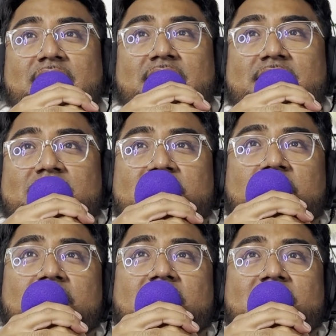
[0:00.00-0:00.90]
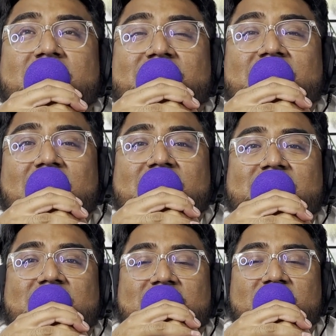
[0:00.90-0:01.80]
Is there any
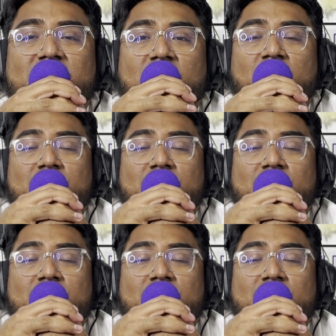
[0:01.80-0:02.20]
chance that Nadal